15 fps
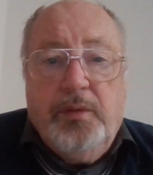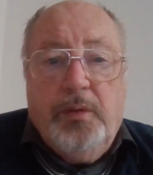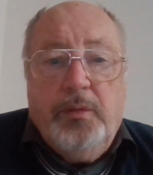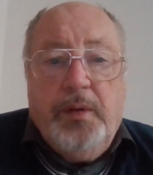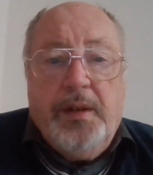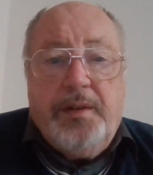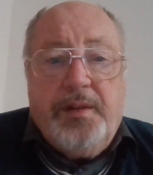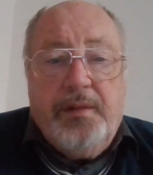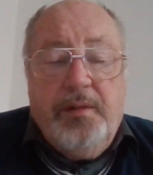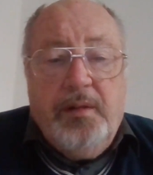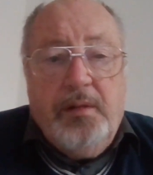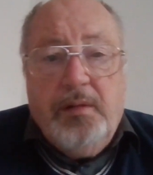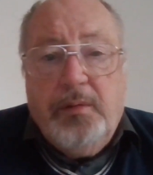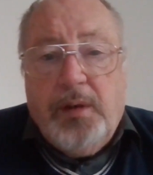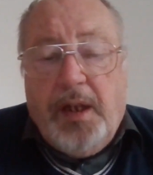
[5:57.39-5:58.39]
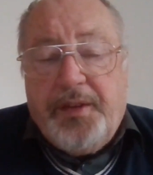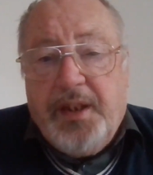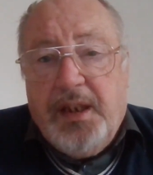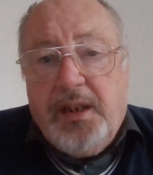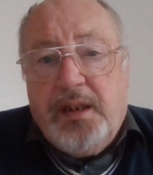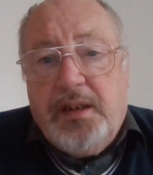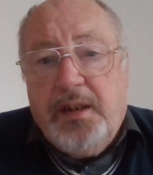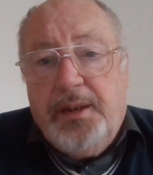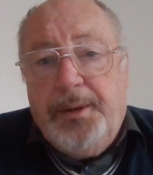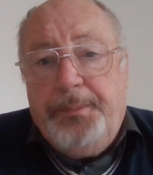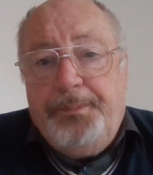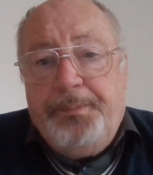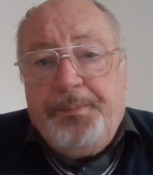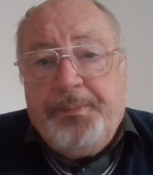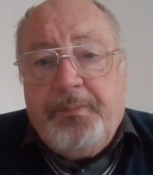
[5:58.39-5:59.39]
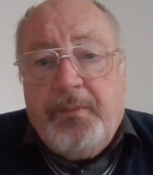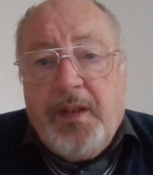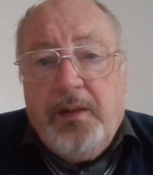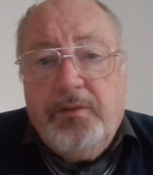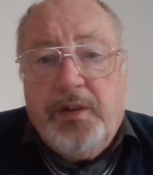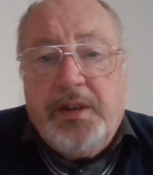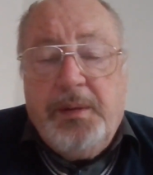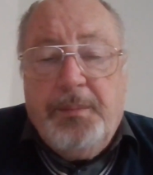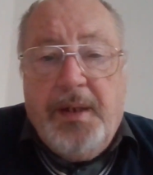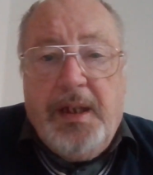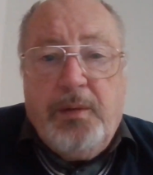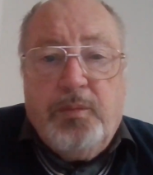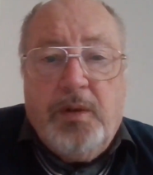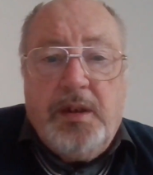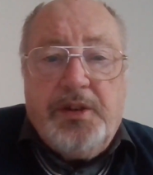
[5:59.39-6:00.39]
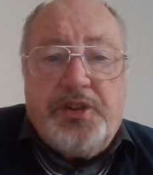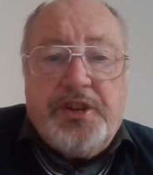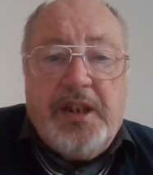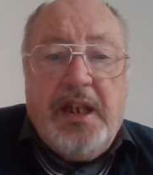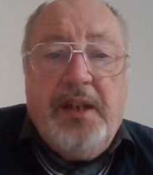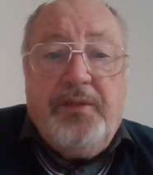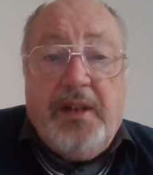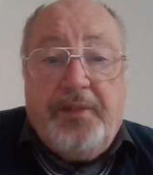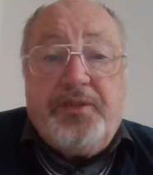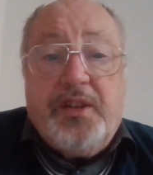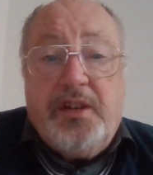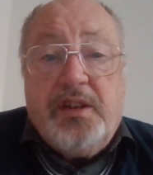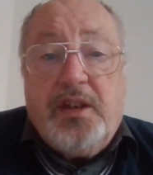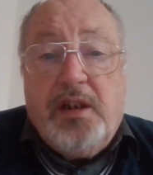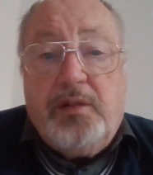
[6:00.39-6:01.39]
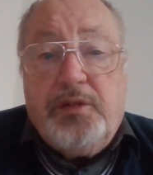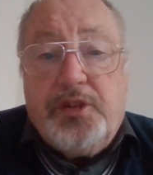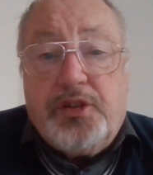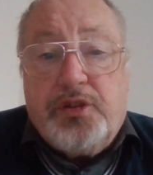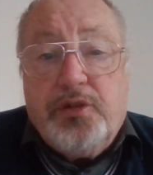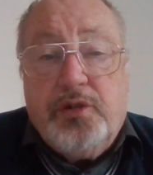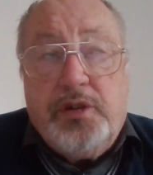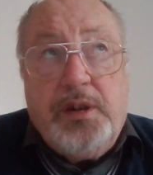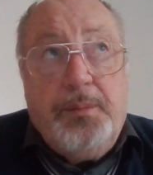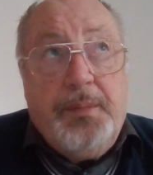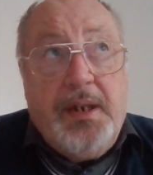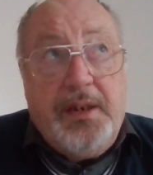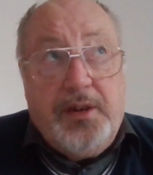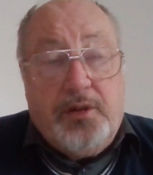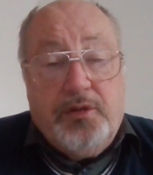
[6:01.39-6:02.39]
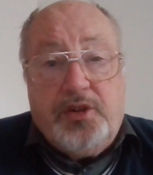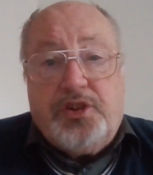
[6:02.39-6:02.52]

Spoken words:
with I think Ruddy made one save after the goal was scored. He made a good